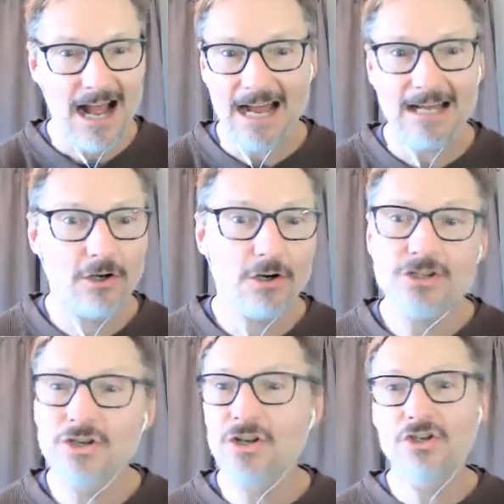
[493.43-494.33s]
I
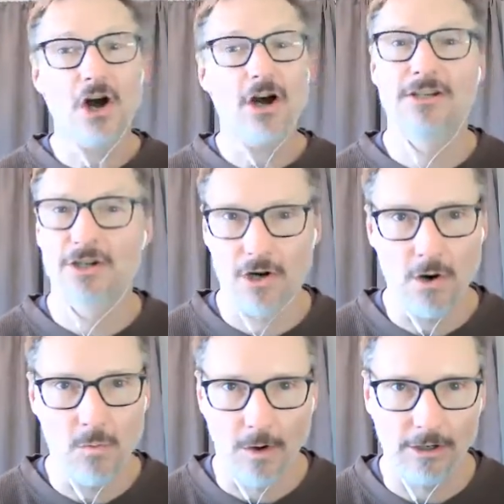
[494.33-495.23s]
encourage you to talk to your
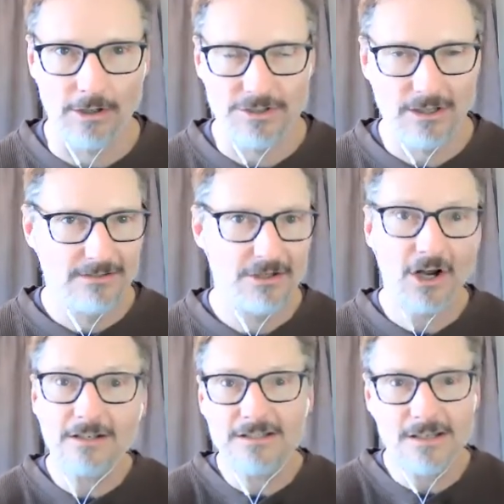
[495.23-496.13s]
coworkers,
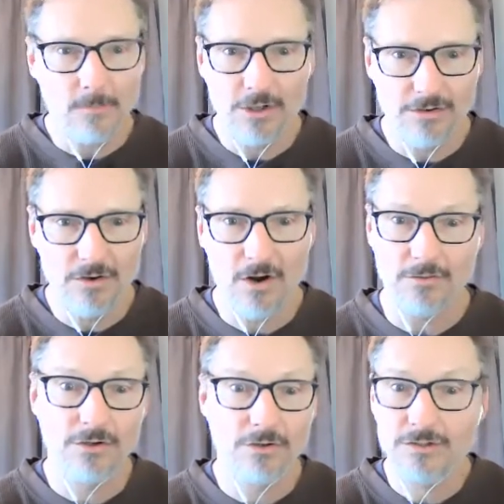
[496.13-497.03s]
talk to someone you know,
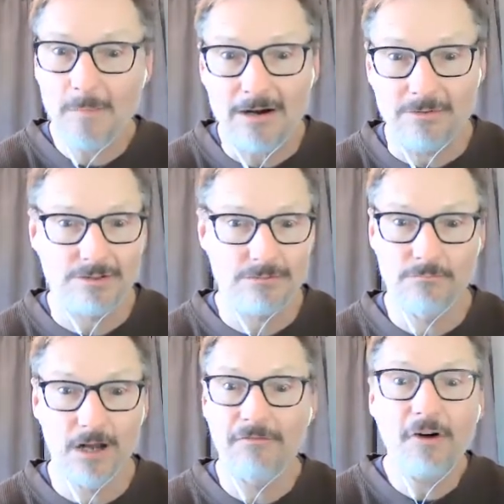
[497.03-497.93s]
your spouse,
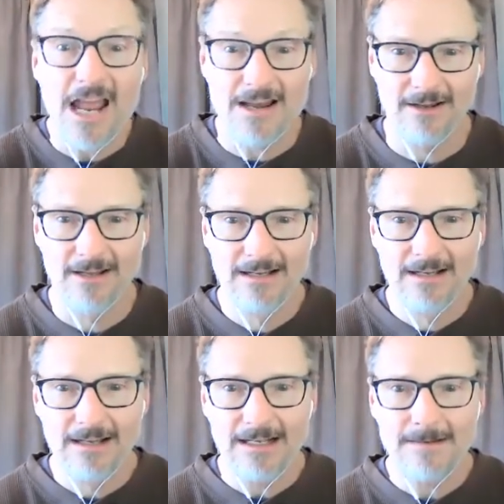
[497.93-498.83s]
a friend,
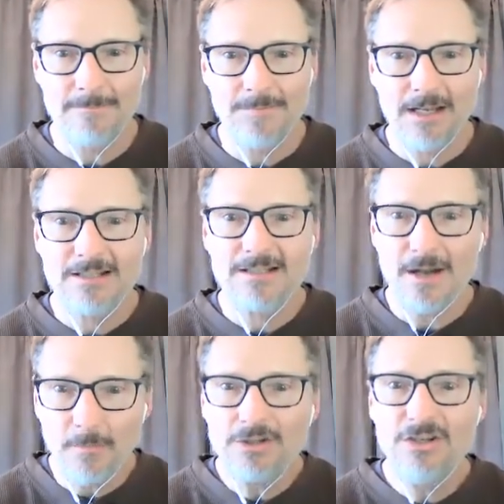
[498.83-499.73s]

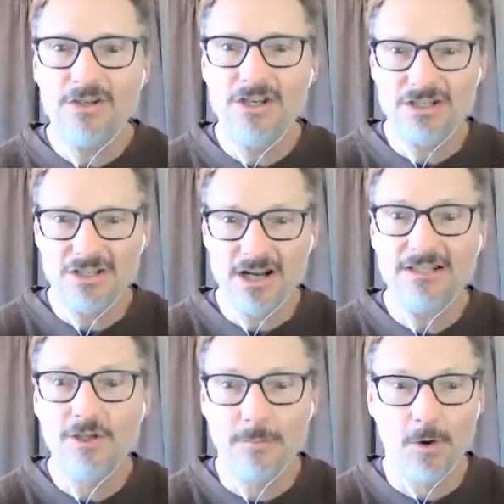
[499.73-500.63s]
someone to
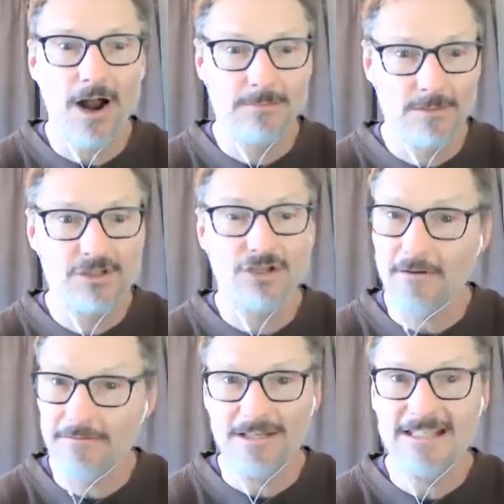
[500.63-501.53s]
discuss your
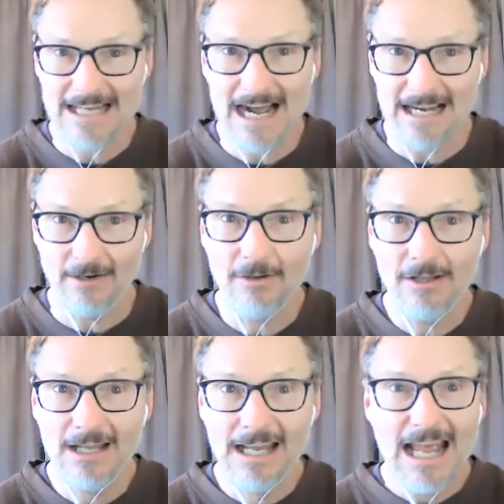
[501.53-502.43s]
problem-solving
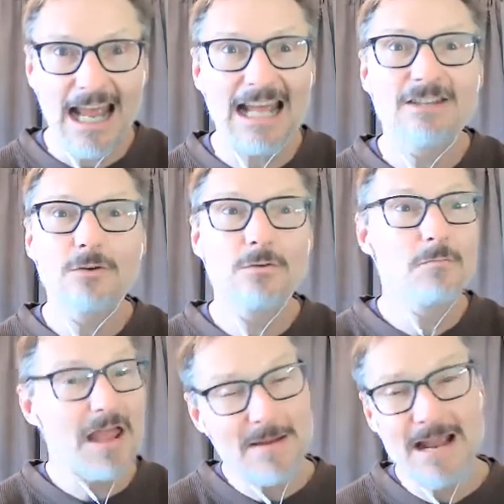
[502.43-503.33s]
style and to
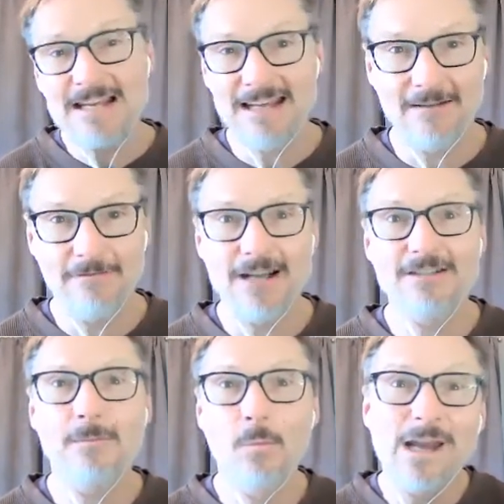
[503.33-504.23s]
maybe identify
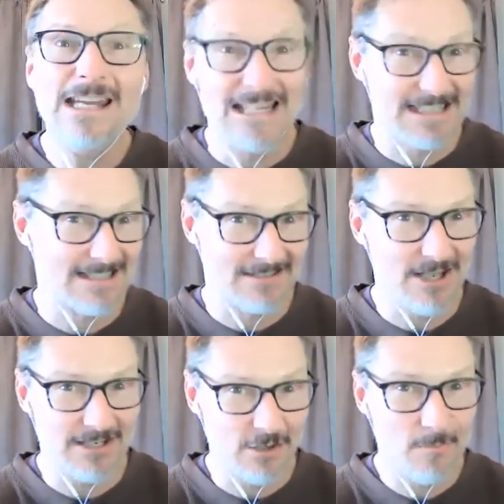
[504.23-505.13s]
some weaknesses
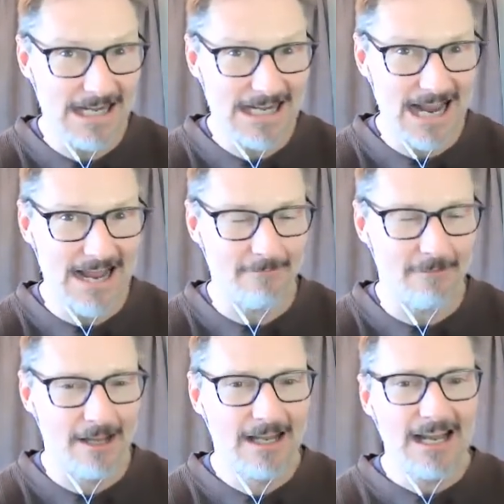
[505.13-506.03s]
that you might
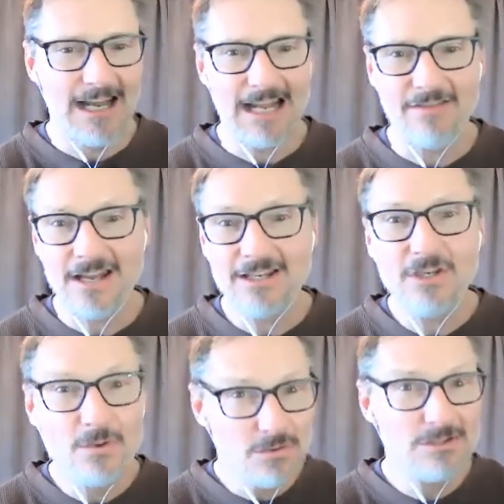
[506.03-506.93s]
have, and then
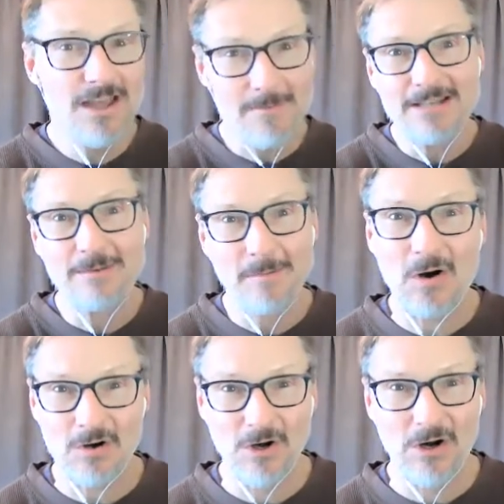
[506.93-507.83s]
use them as a
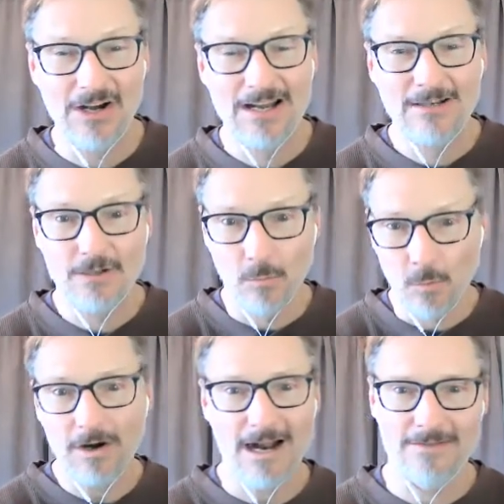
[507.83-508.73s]
partner to
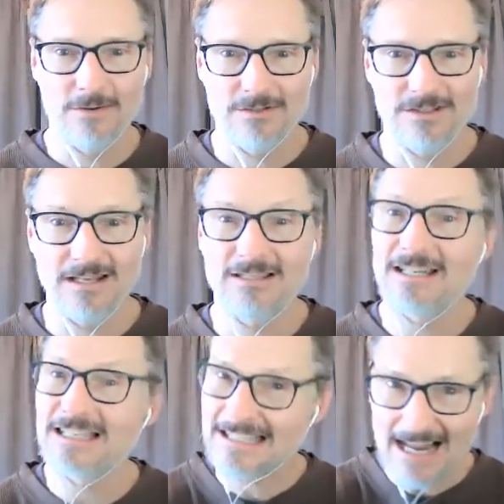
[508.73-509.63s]
work on those things,
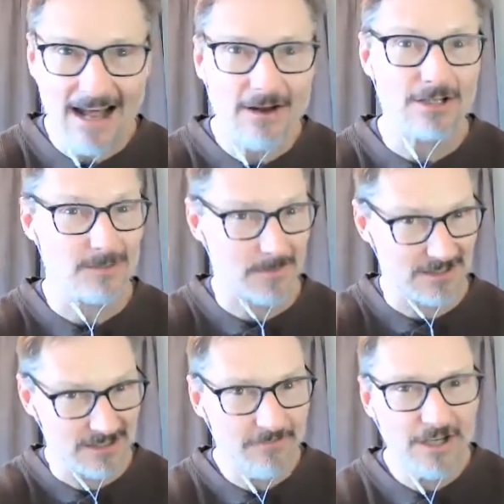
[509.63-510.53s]
to set out a
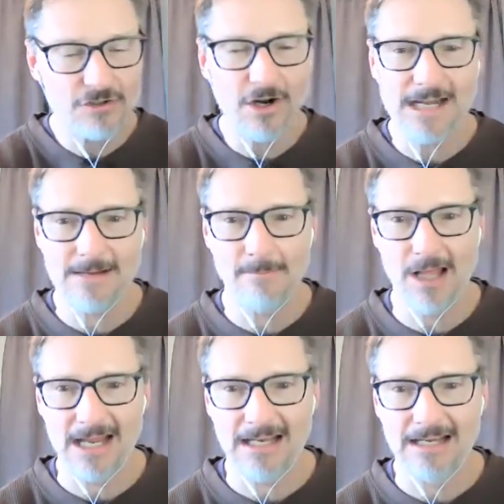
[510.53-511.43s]
specific training
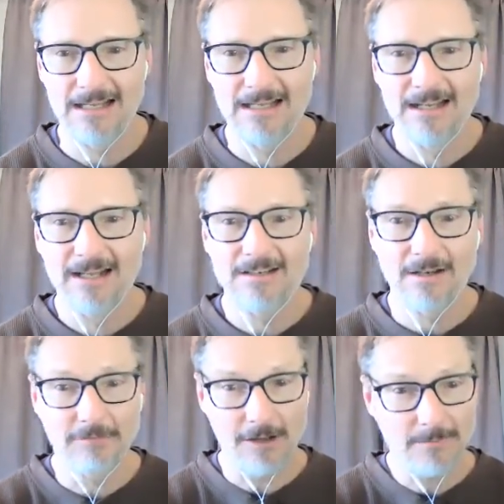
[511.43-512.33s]
plan, to
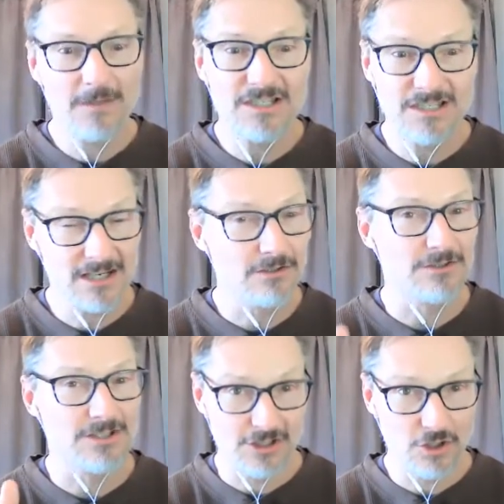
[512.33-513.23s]
develop the
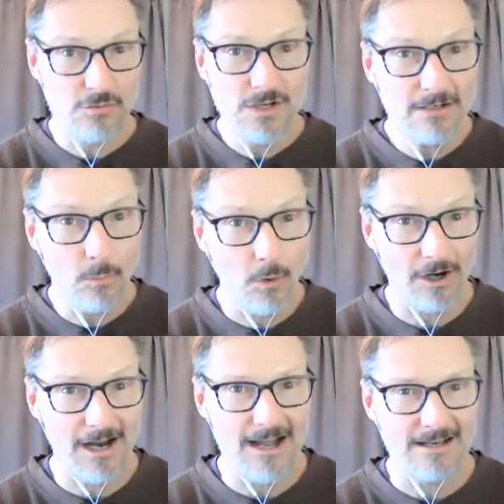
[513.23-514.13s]
skills that you need to
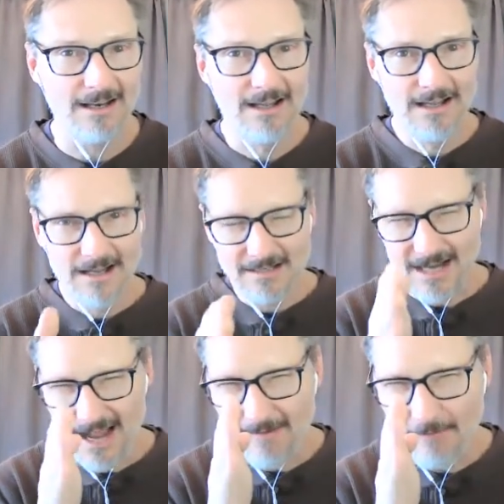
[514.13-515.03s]
work on
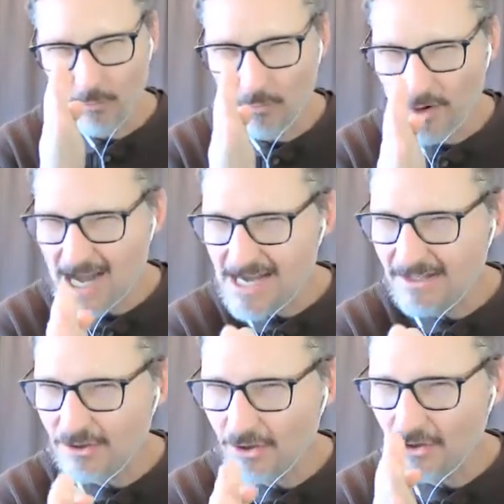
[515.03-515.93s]
to have
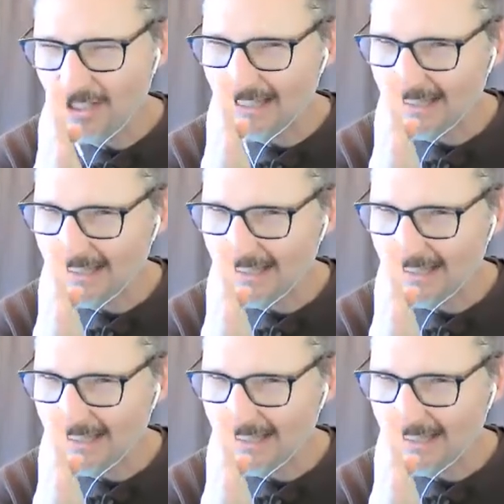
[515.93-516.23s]
laser